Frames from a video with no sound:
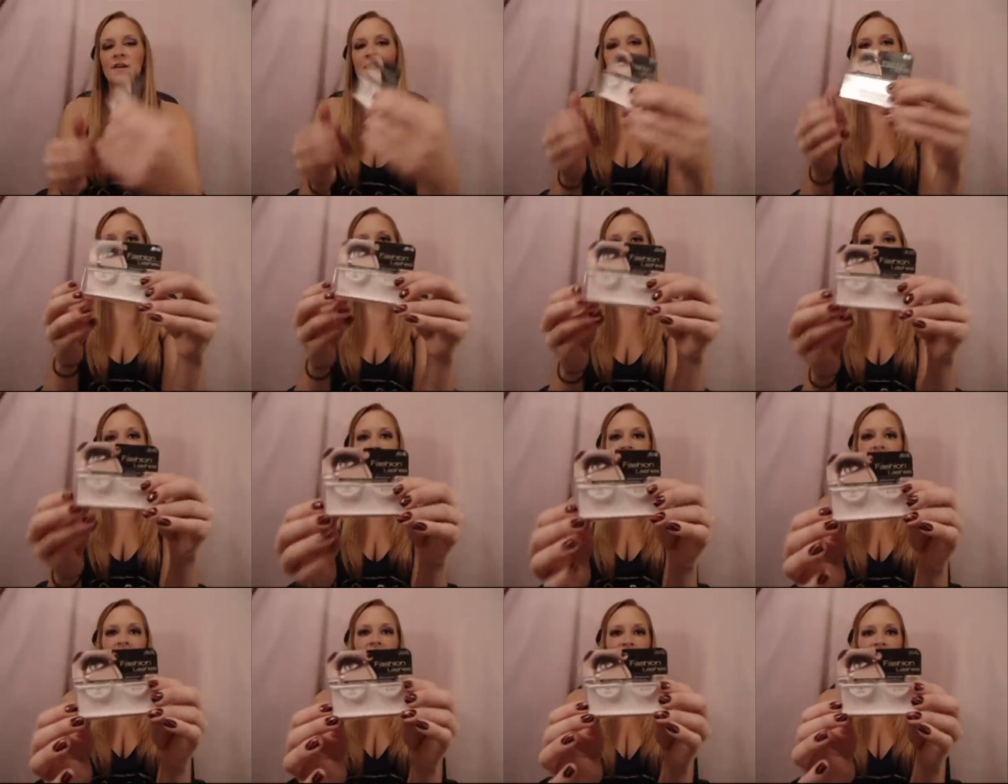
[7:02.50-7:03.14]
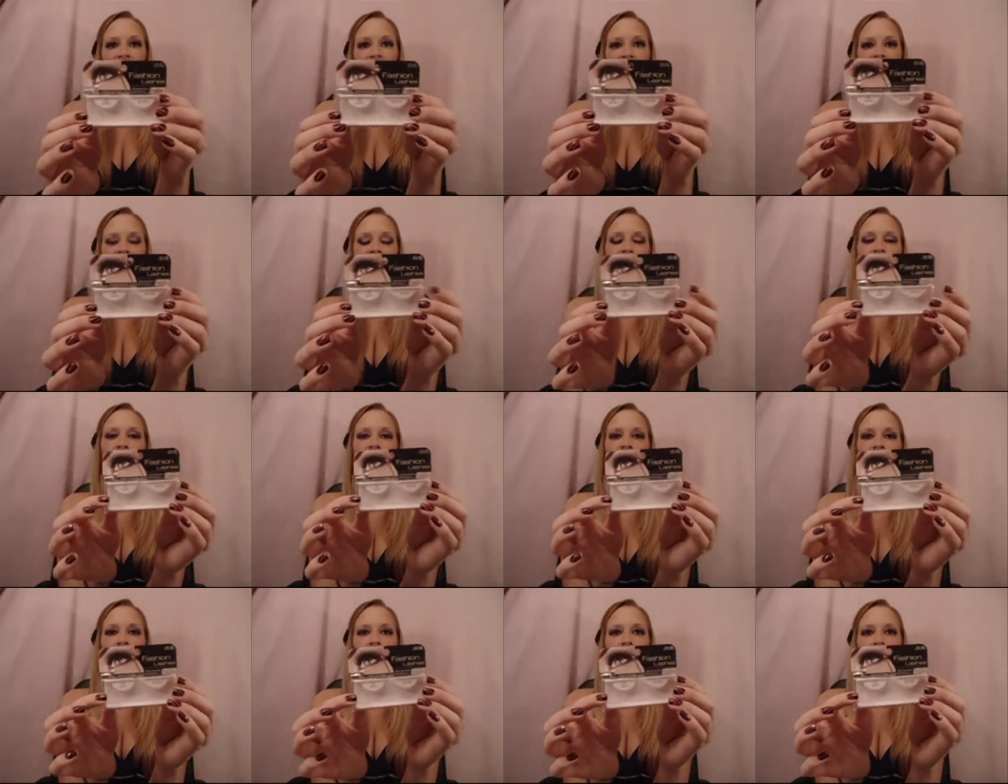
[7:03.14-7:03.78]
Fashion Lashes
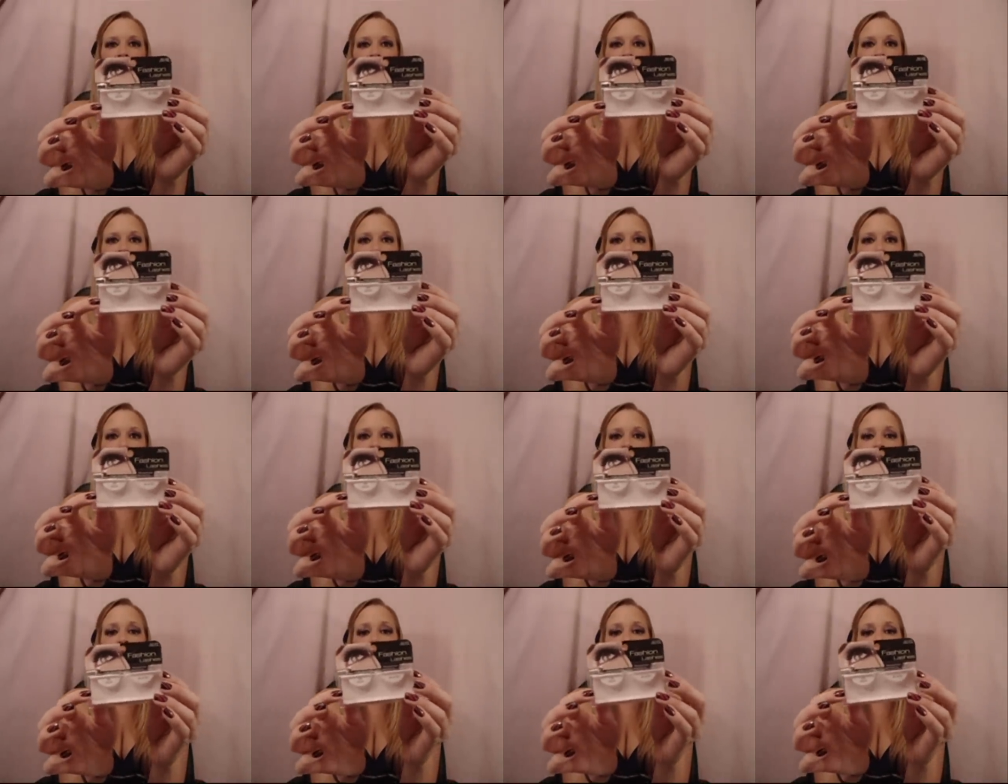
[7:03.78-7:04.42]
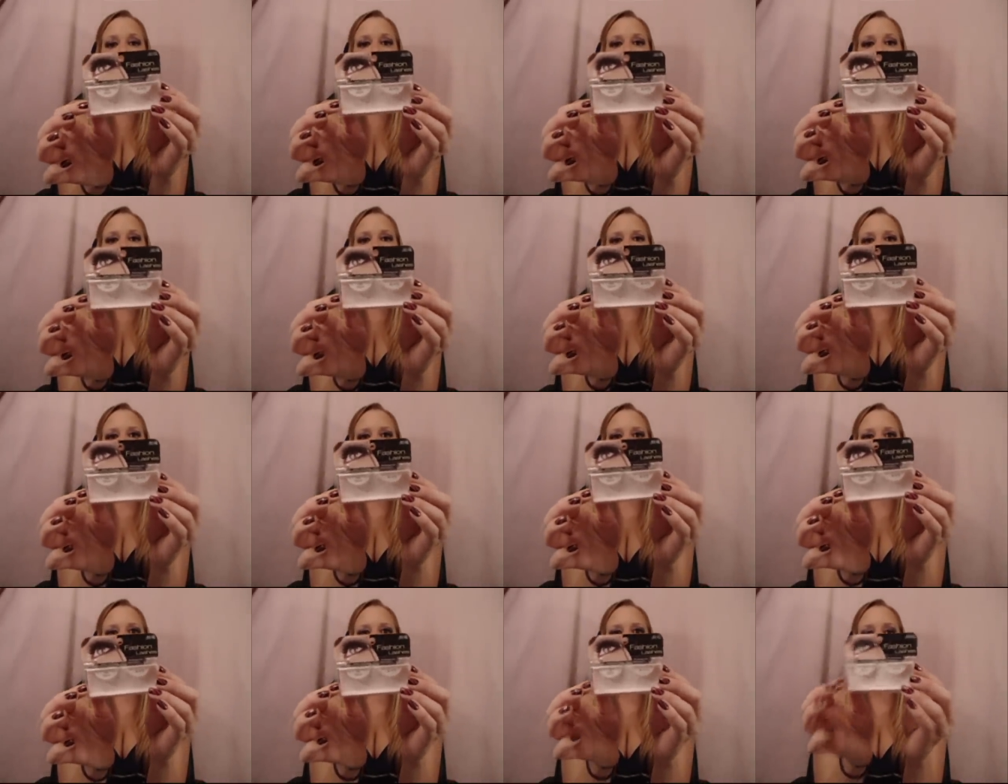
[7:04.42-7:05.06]
by Ardell,
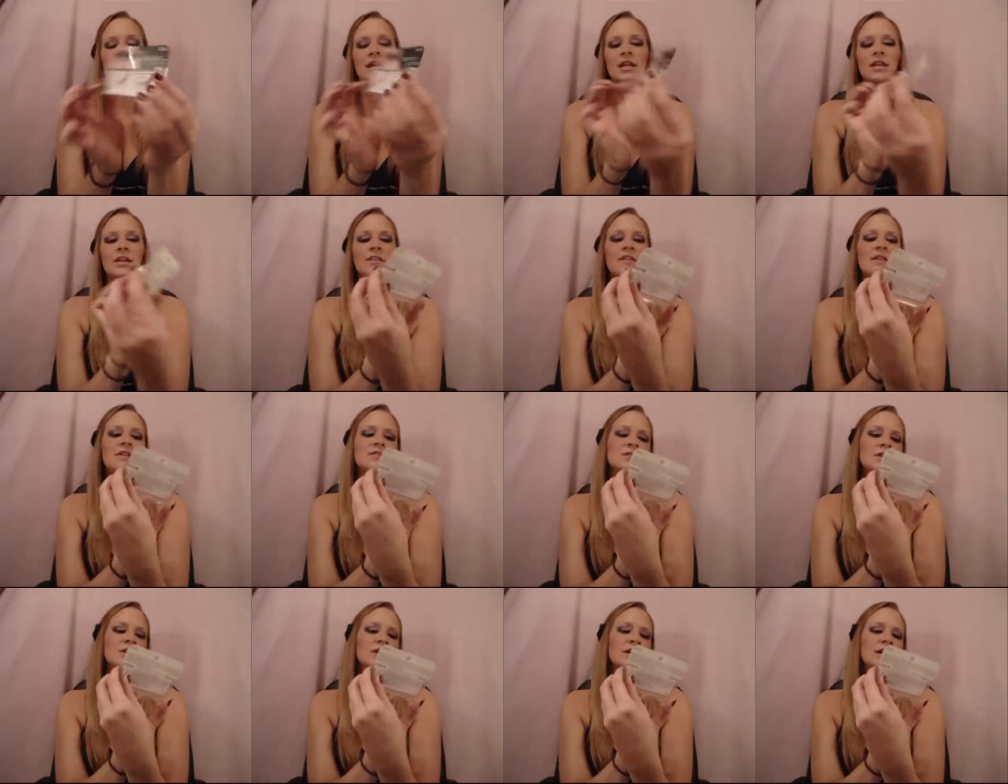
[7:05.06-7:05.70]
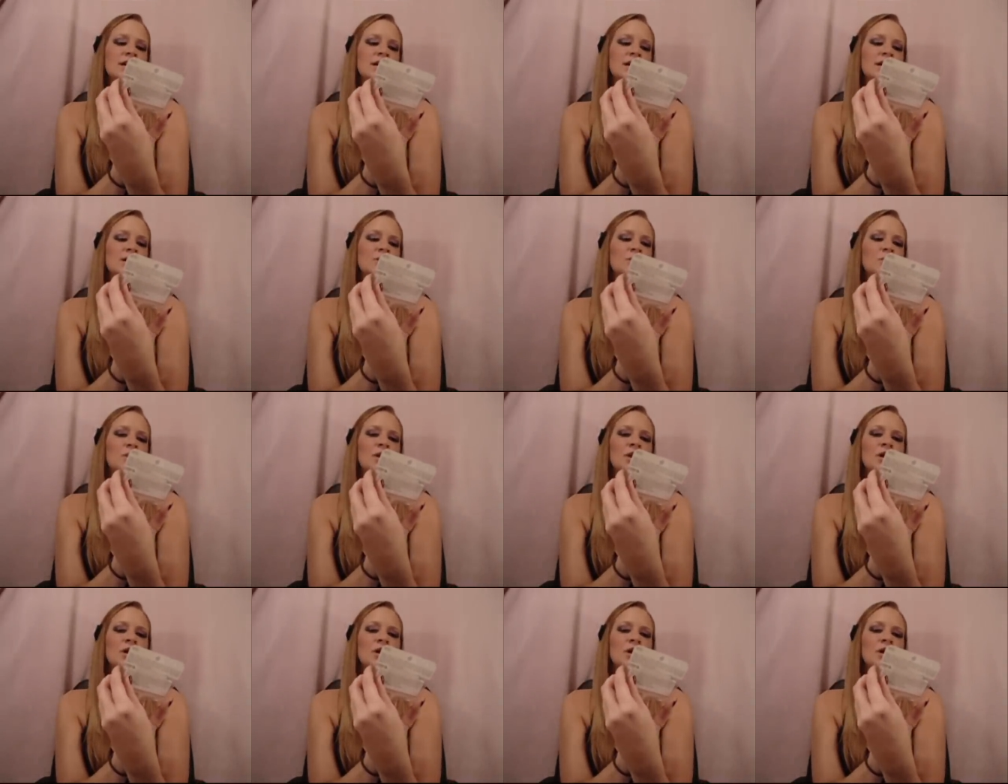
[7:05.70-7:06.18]
and these are in